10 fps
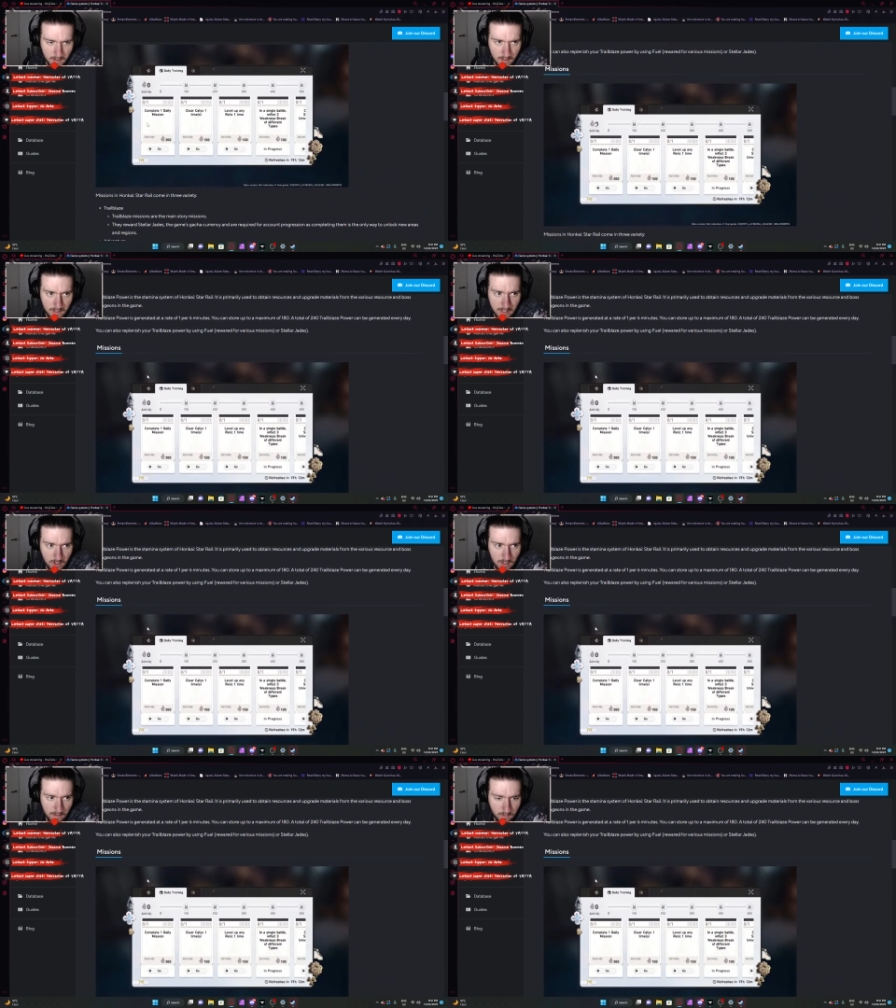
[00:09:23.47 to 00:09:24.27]
And then
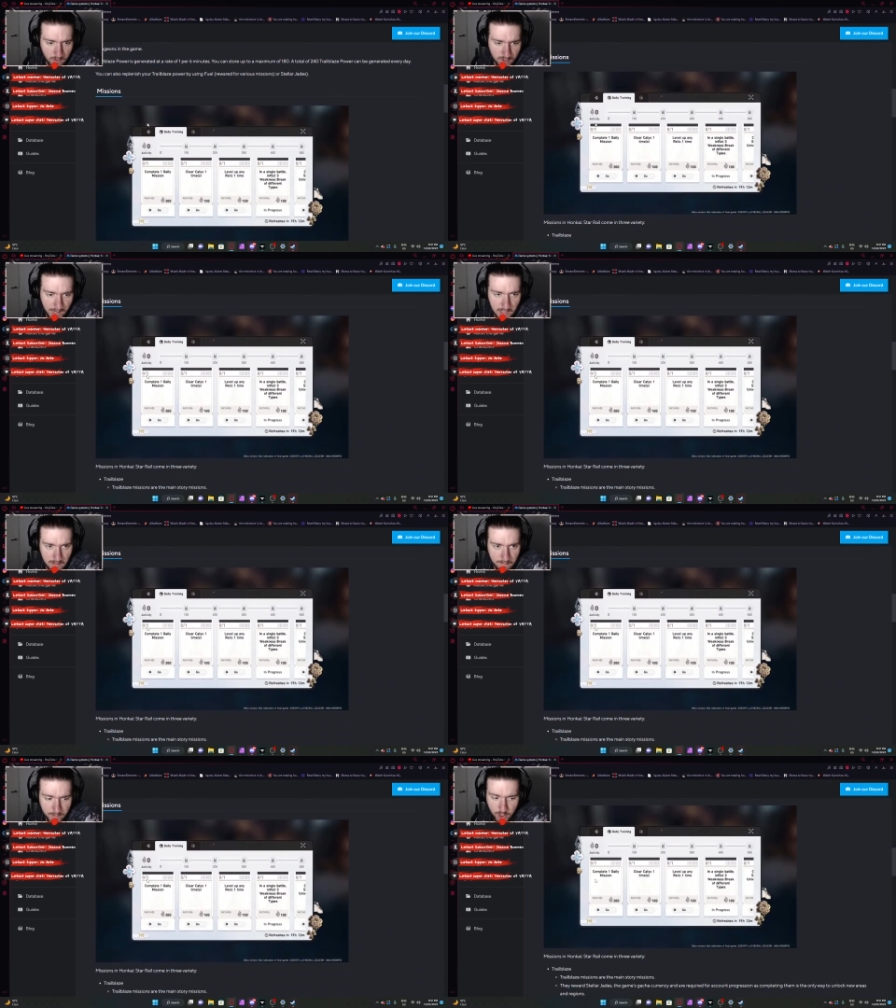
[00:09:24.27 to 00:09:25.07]
you have your daily
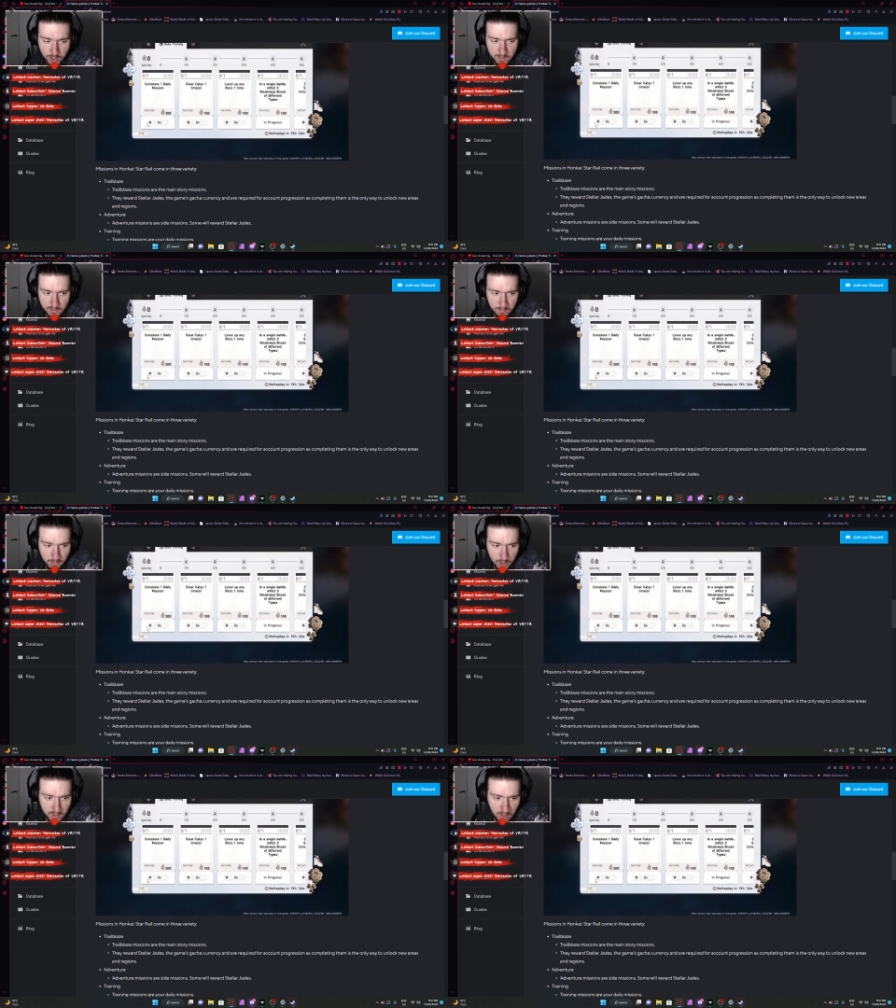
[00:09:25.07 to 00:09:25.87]
missions.
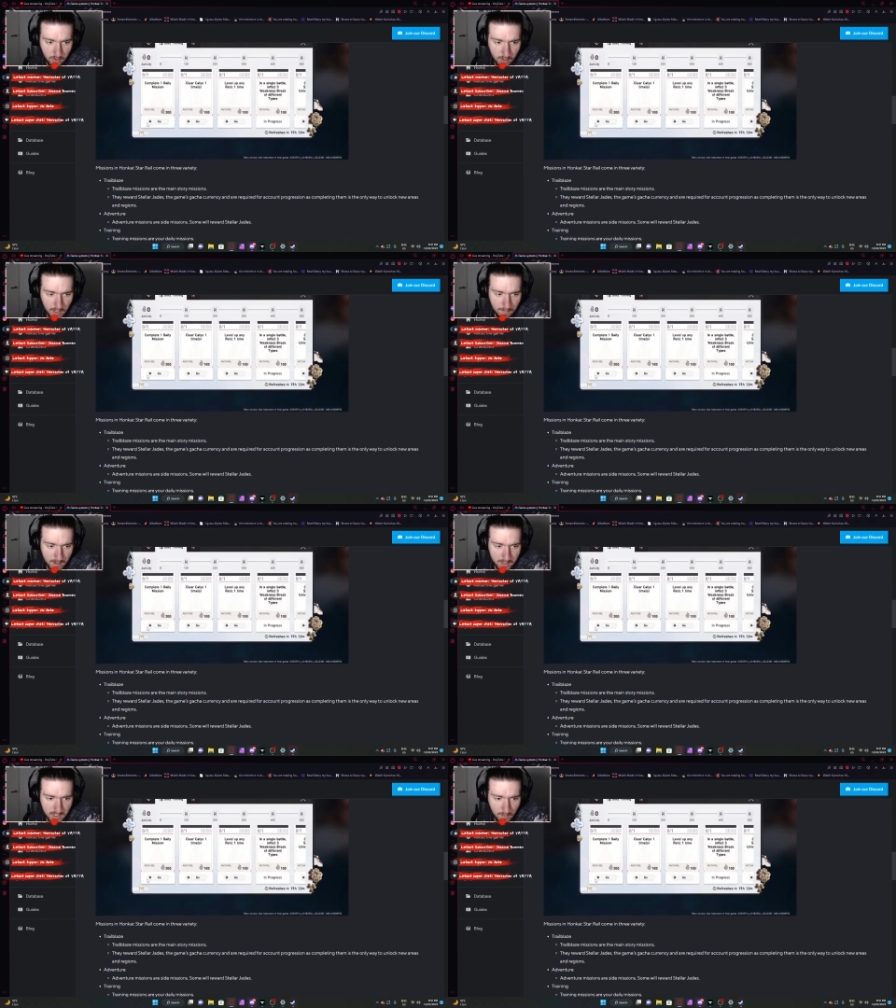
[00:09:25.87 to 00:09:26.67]
Missions in Honkai
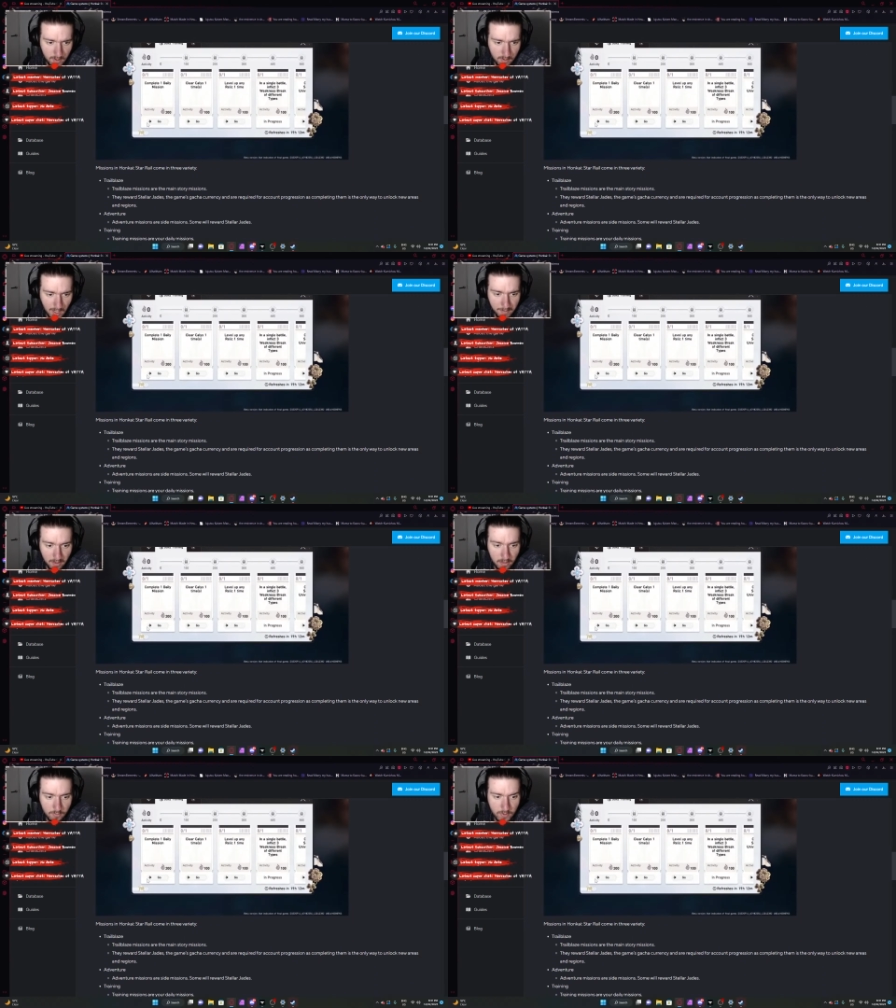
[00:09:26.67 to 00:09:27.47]
Impact Star Rail come in
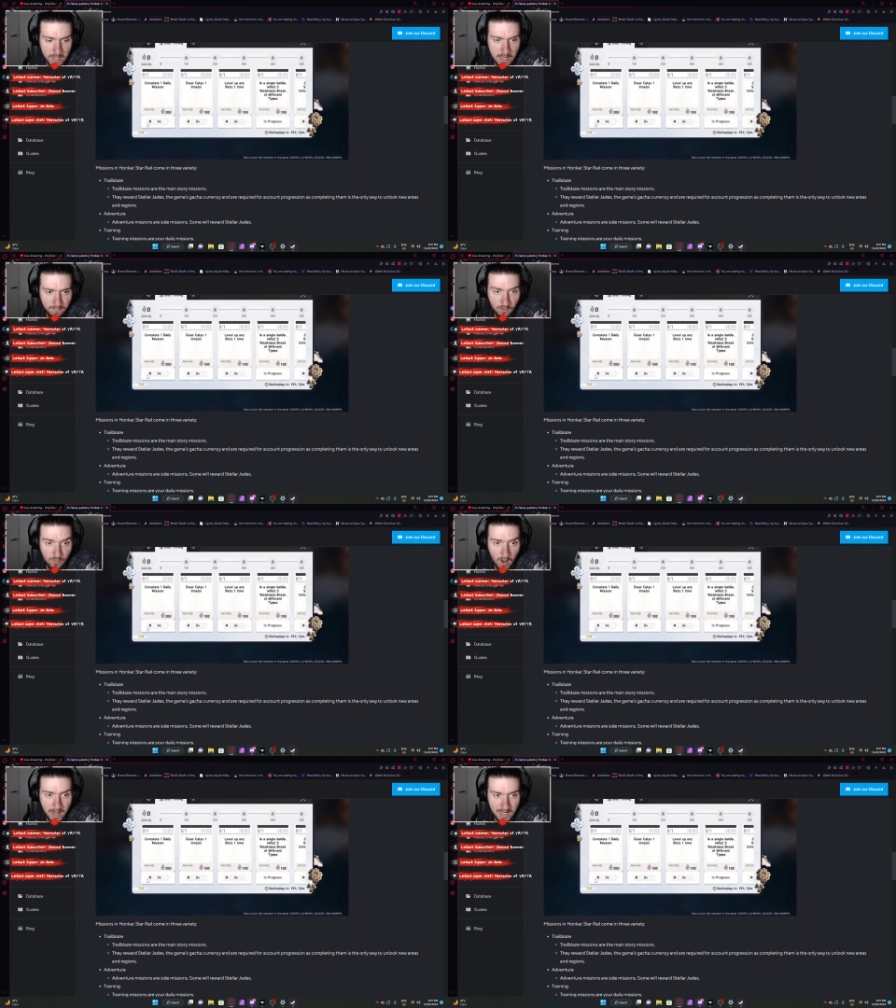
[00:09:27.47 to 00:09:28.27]
three
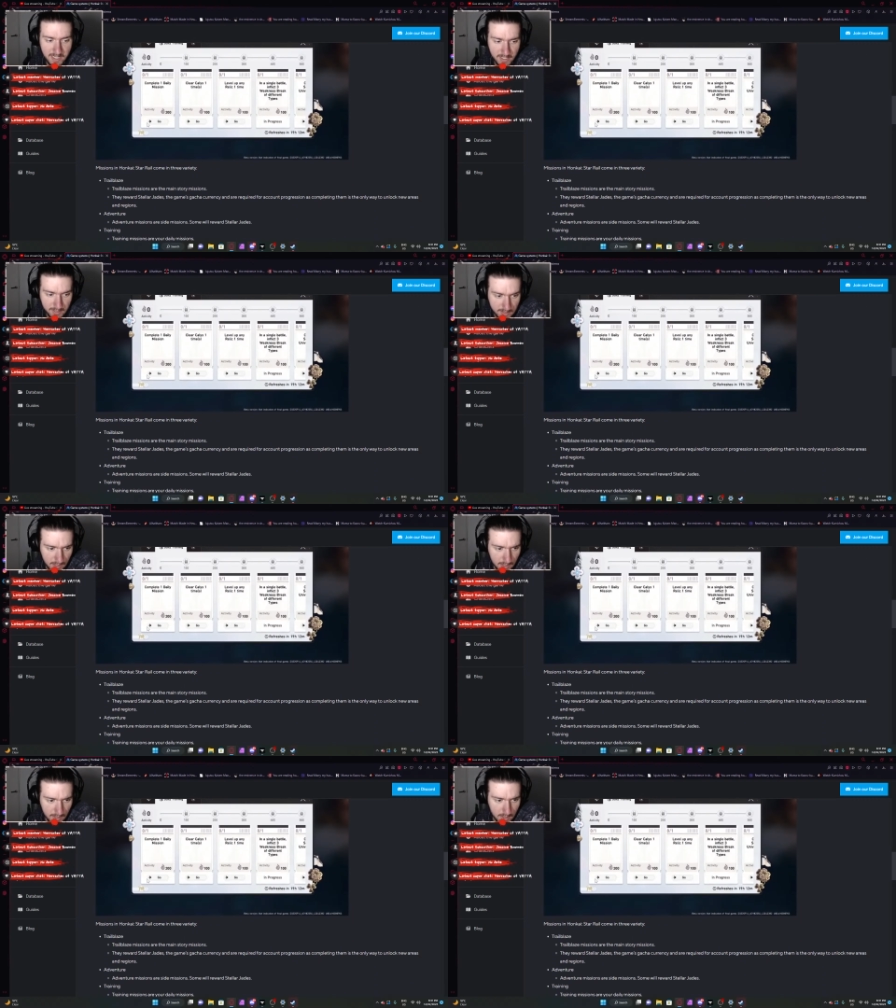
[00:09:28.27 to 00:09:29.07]
varieties.
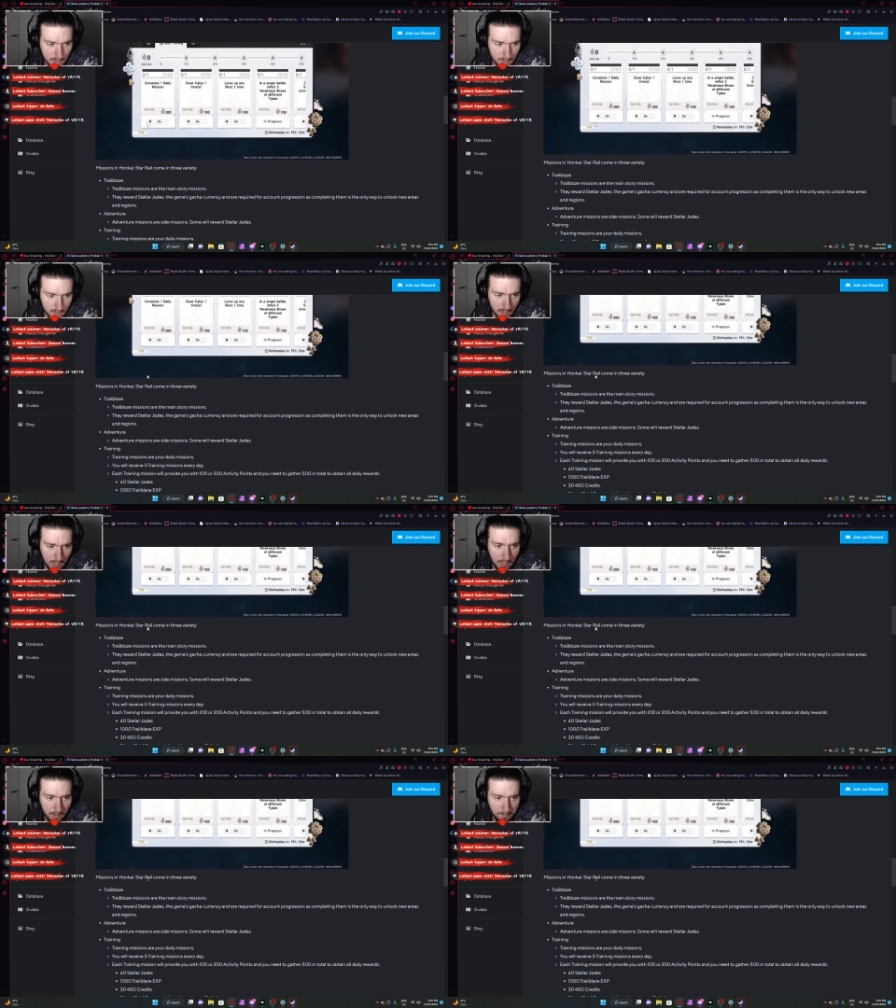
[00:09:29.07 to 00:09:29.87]

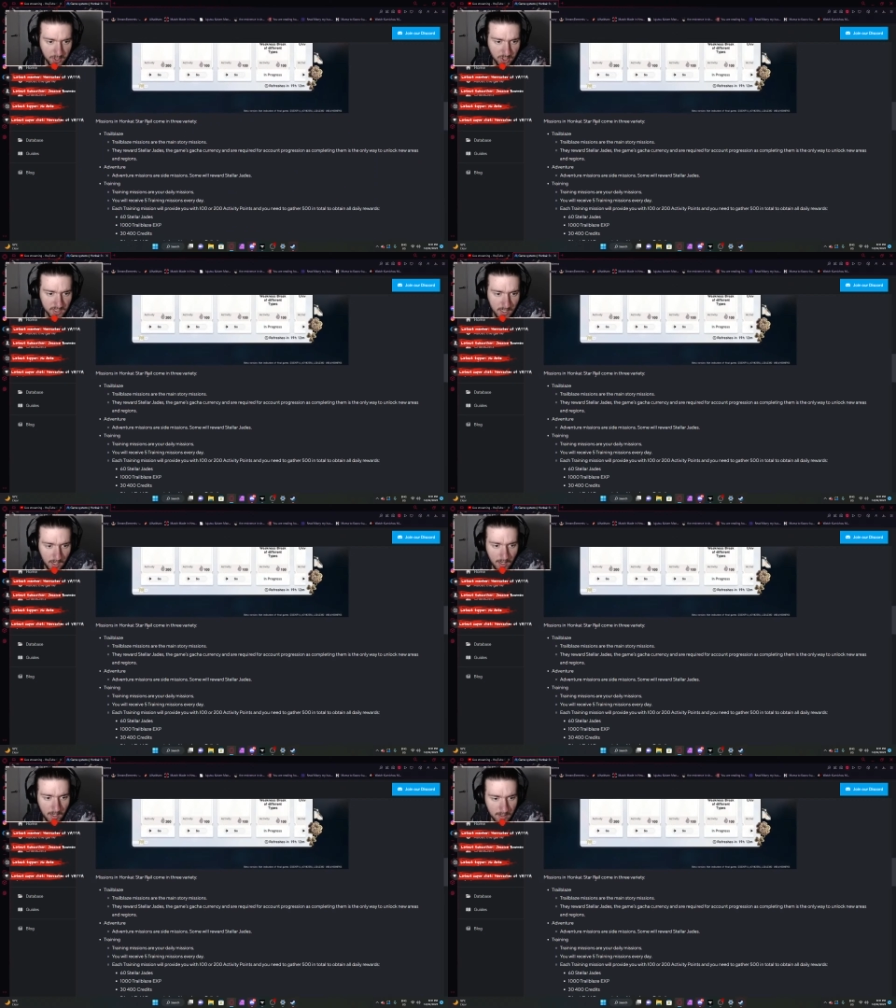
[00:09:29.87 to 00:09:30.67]
Um, missions are,
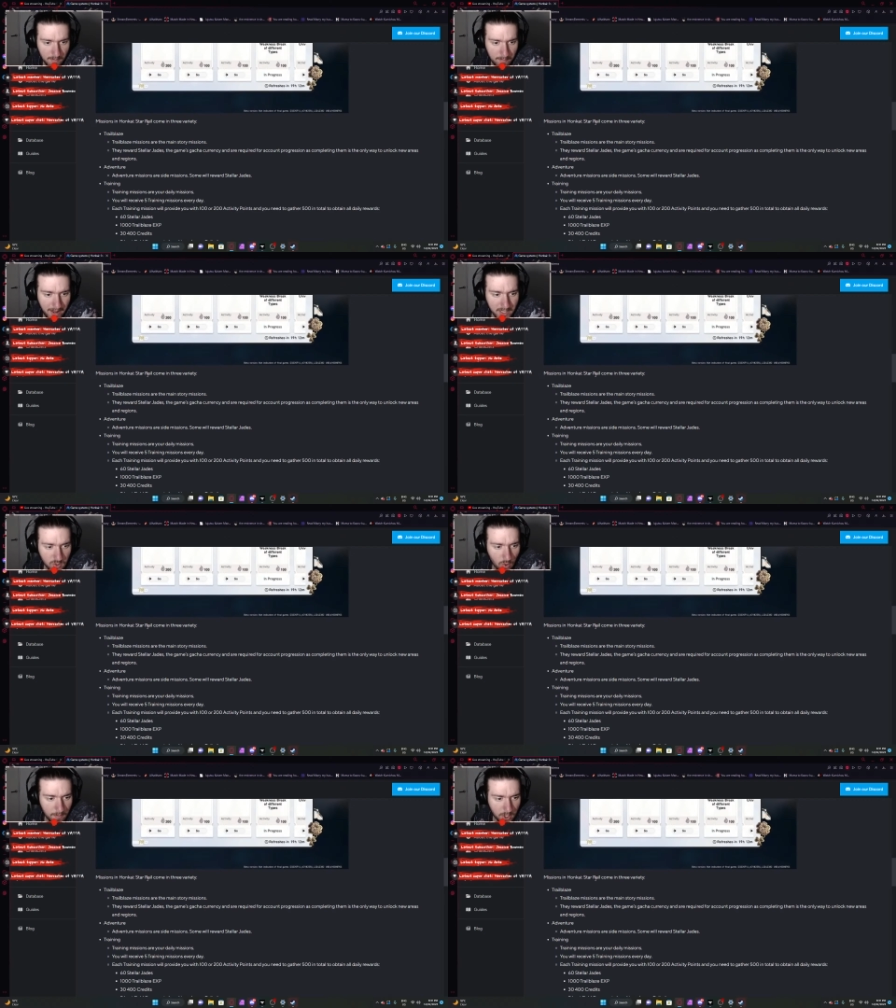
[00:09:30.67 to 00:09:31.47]
are, the main
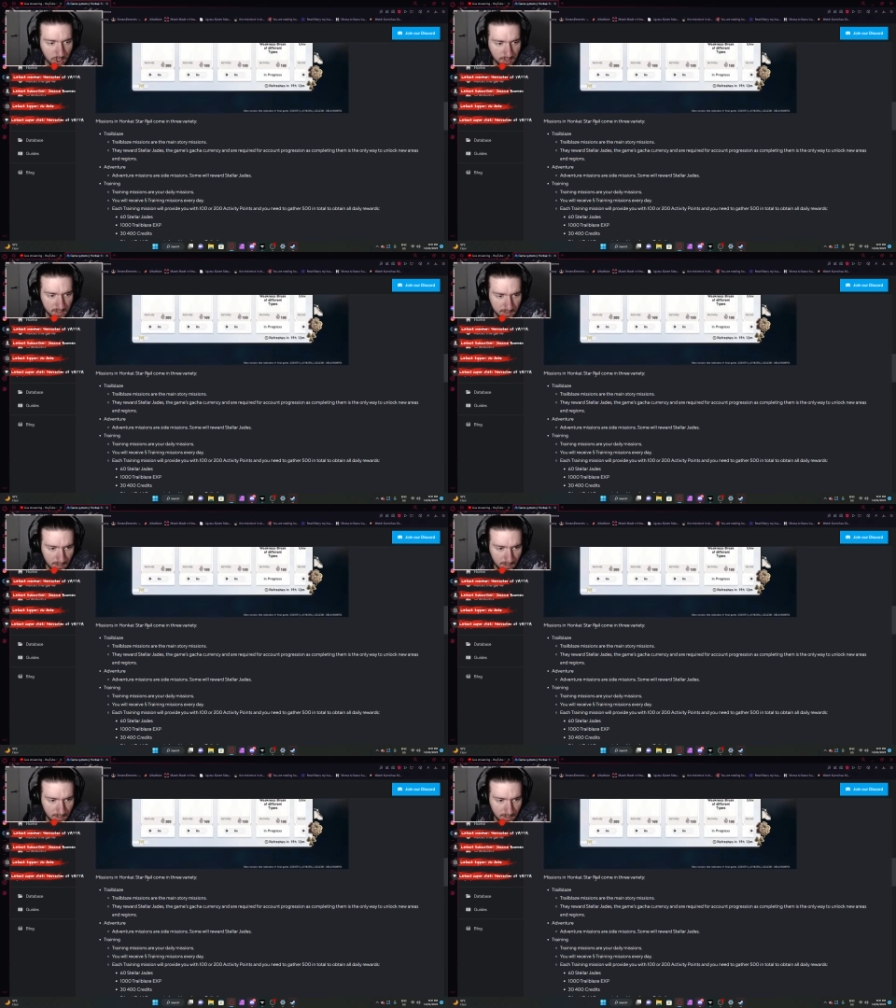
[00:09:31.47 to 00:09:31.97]
story missions.